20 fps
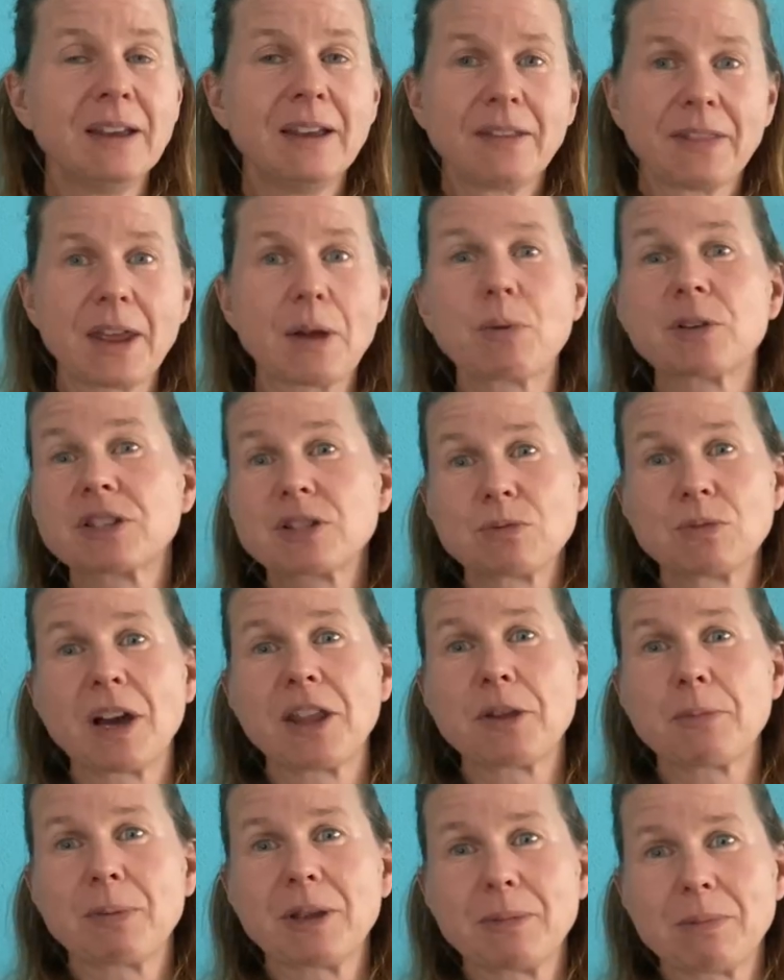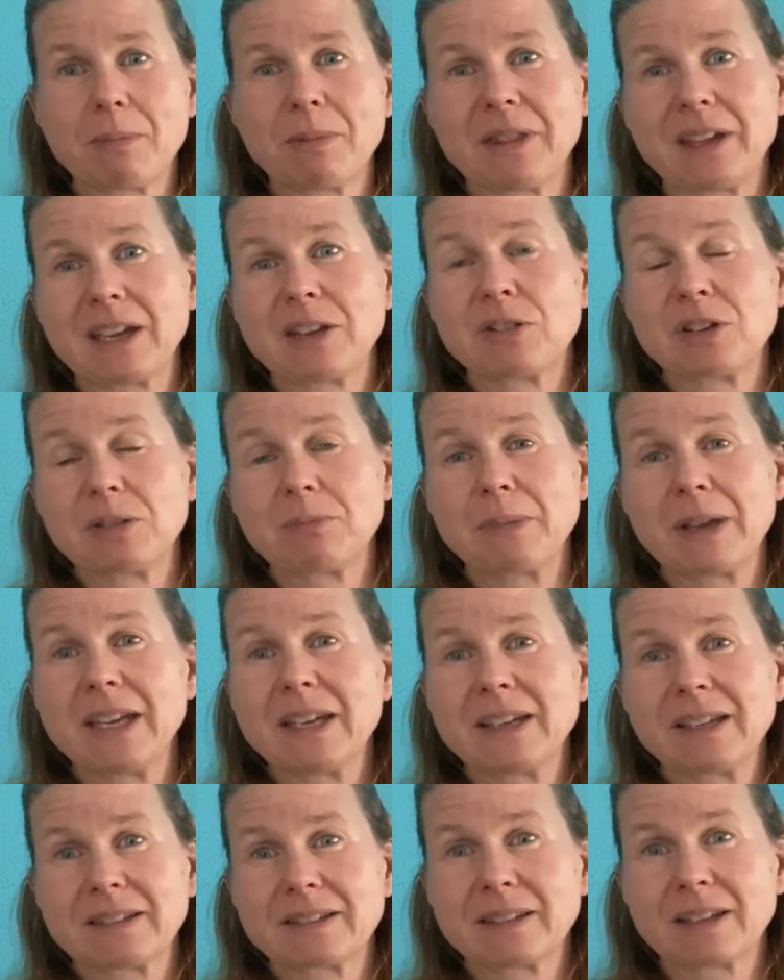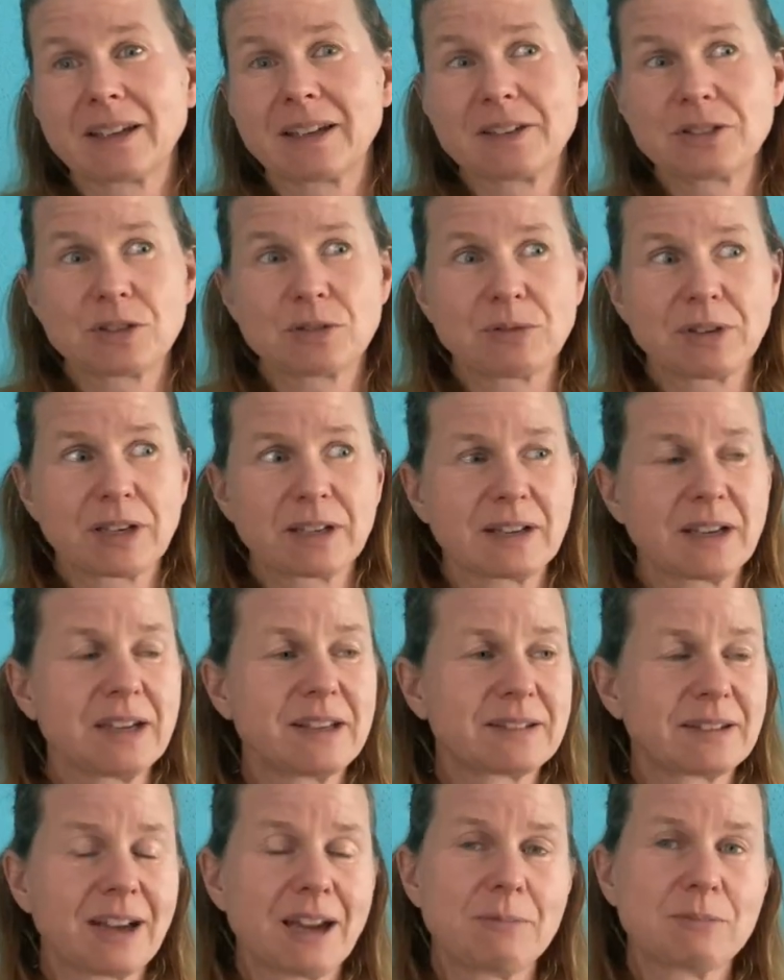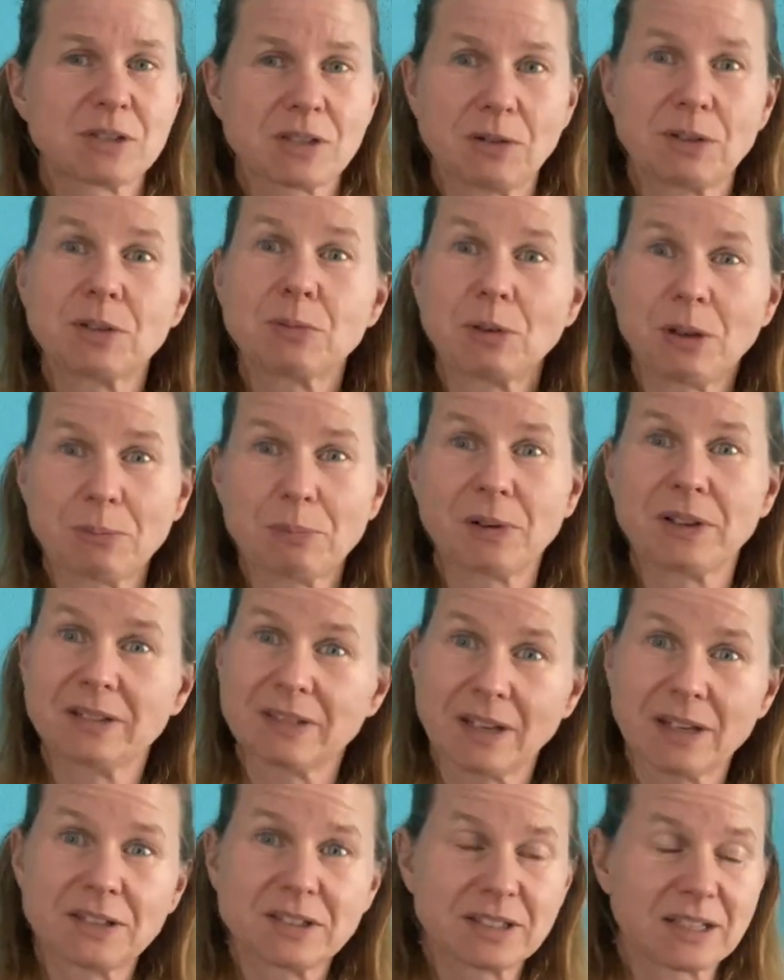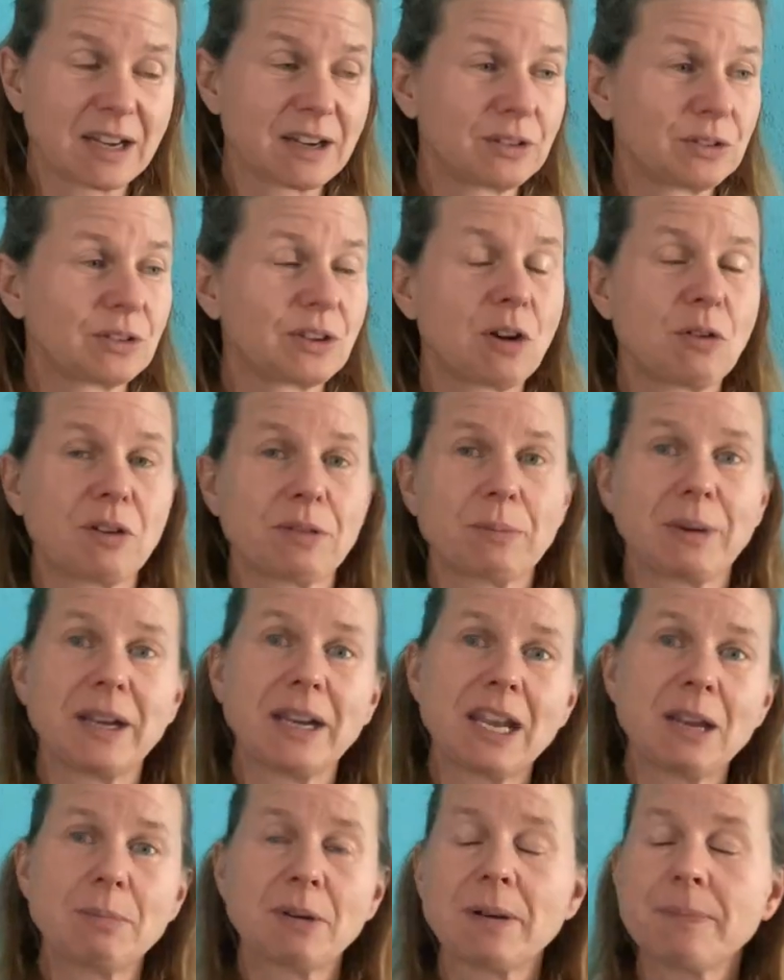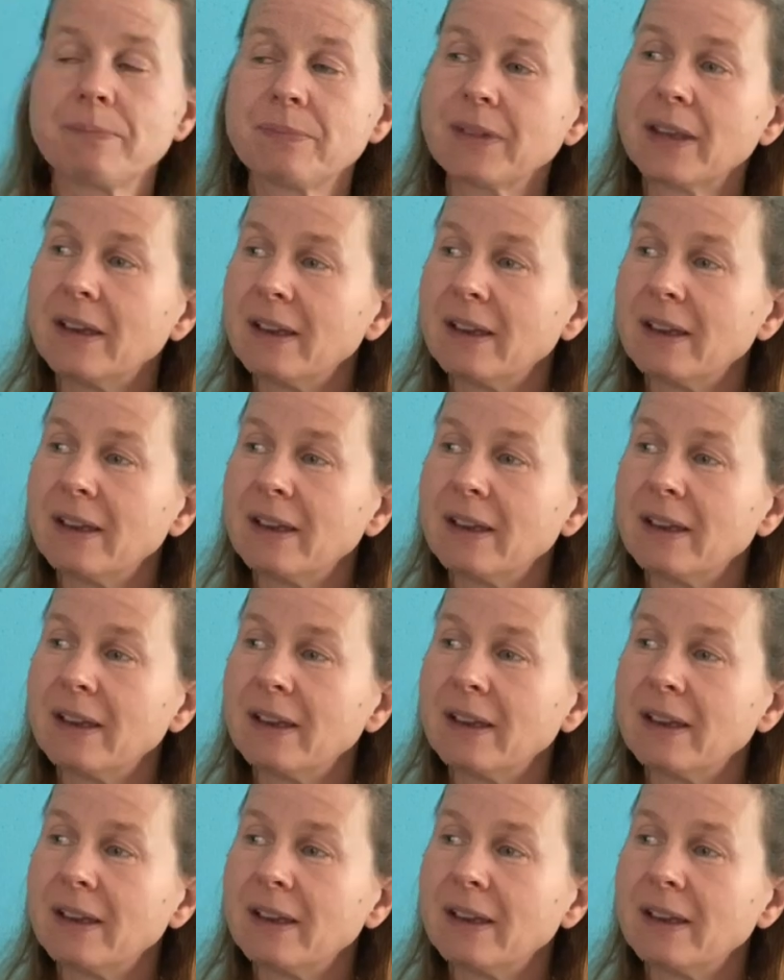There were two other people, but they couldn't make it during daytime. So at one point I decided to go with my neighbor.